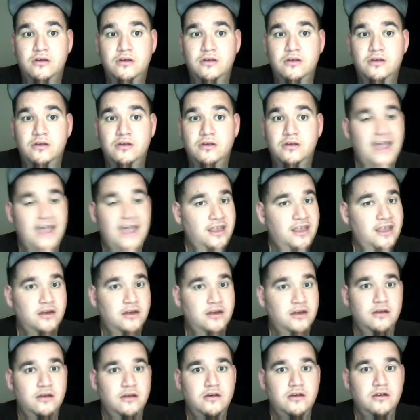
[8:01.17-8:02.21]
that
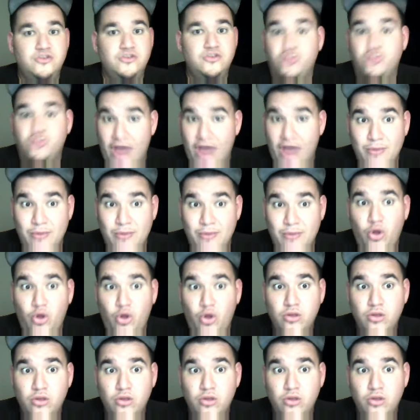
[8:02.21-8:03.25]
can
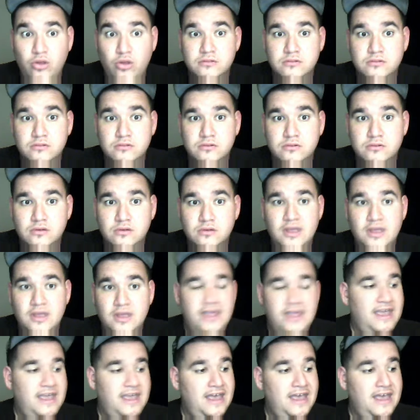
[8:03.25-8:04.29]
scramble,
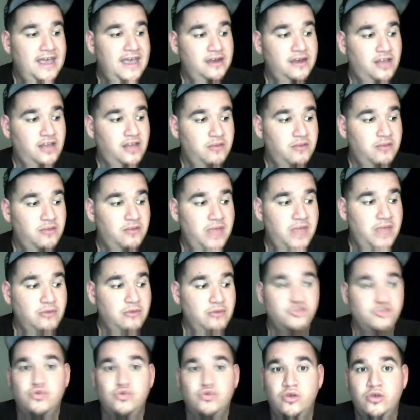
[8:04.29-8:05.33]
and can be able
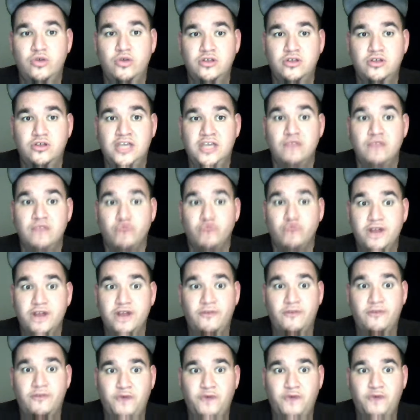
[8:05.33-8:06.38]
to get rid of
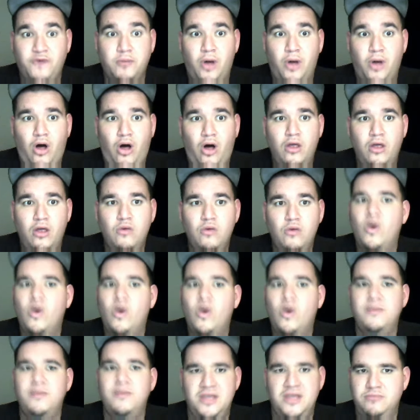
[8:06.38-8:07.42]
the football
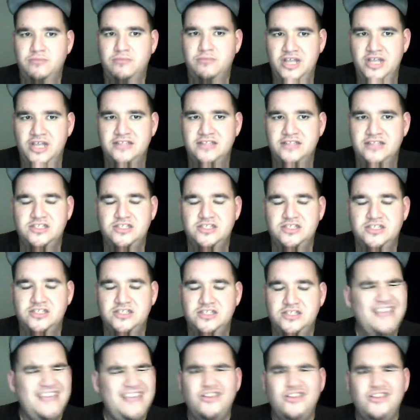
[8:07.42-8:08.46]
when being blitzed.
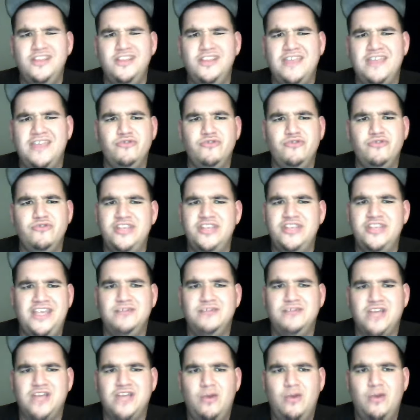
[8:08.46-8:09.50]
That's the only thing really
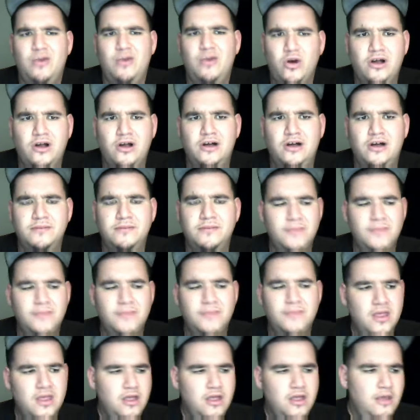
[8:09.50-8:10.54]
Keenum's got to work on.
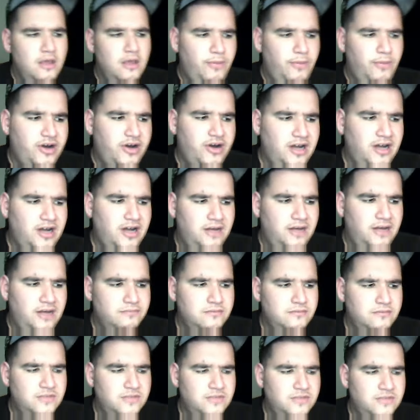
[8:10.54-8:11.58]
But
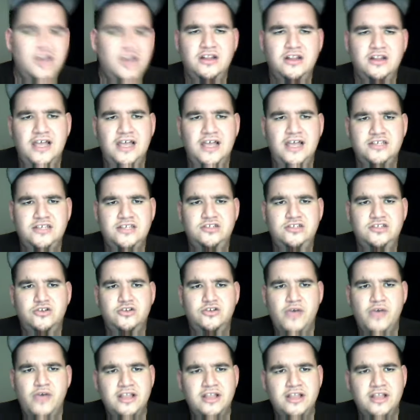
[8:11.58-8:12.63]
um, nonetheless,
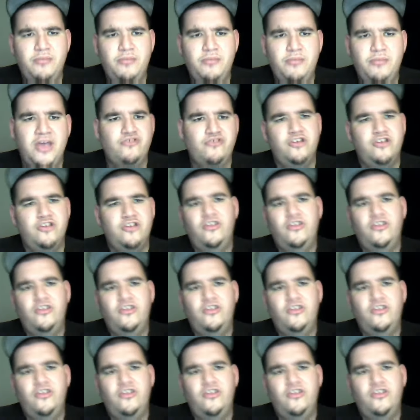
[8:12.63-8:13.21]
New England Patriots